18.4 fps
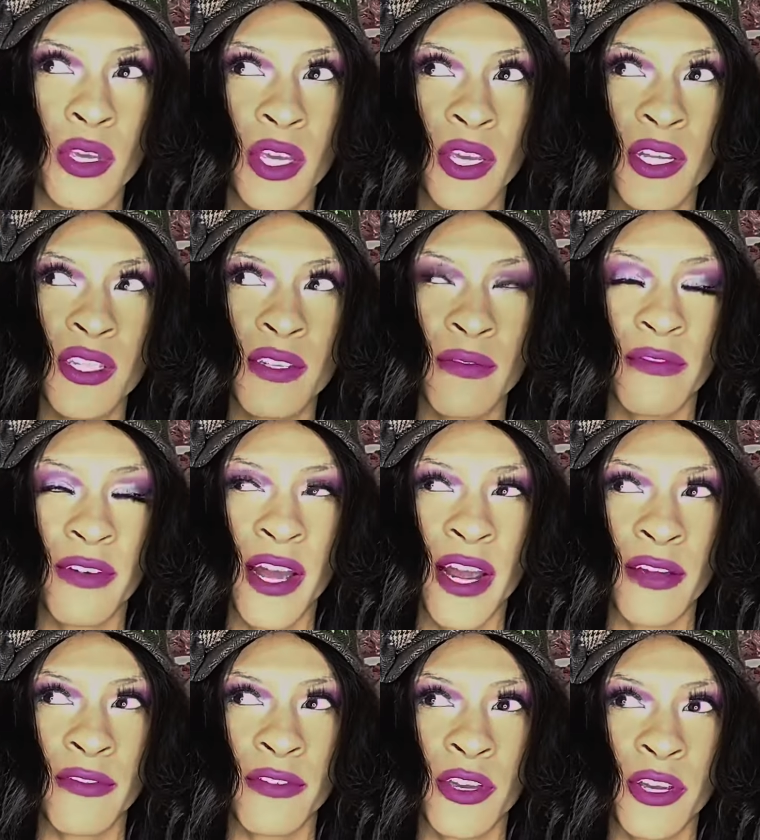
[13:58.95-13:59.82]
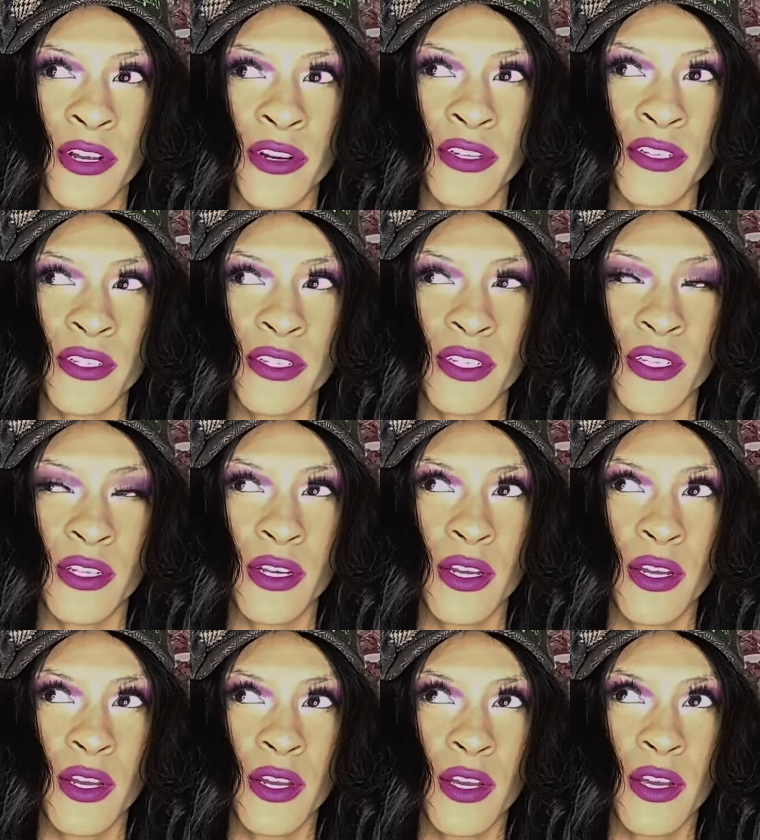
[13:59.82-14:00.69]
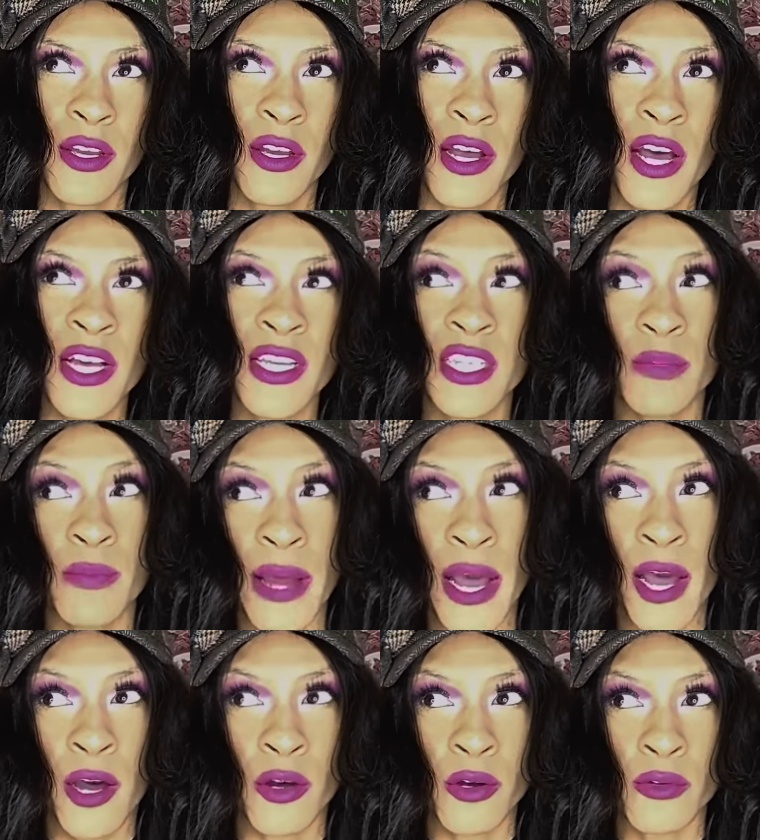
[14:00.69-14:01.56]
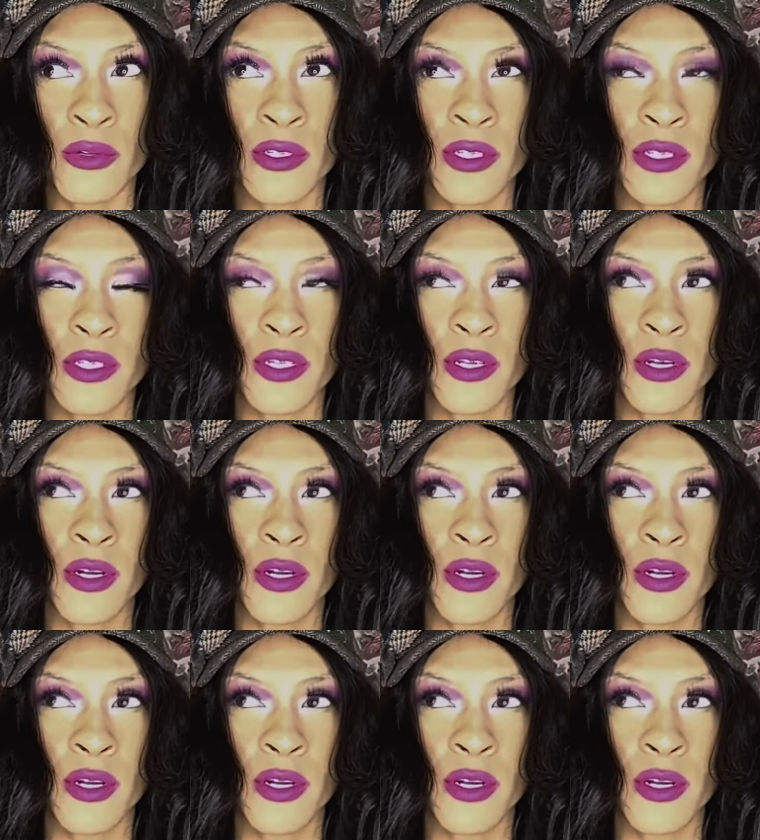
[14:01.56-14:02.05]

kids in 5 years, a spouse,